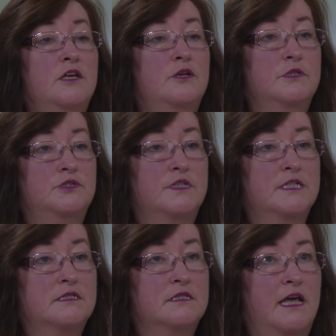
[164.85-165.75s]
you
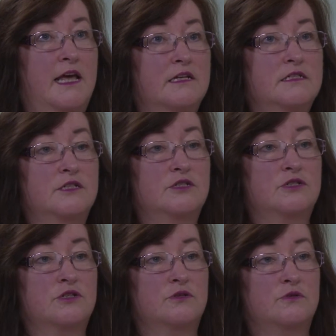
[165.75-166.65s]
address access
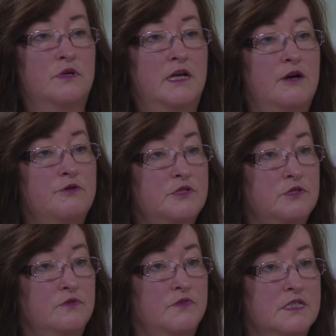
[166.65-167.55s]
to health
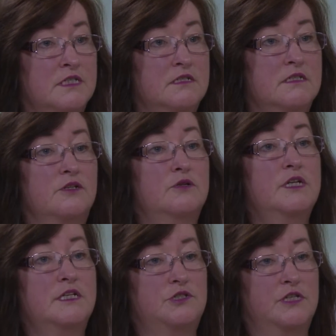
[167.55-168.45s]
services,
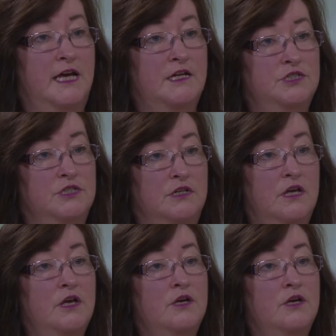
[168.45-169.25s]
good education,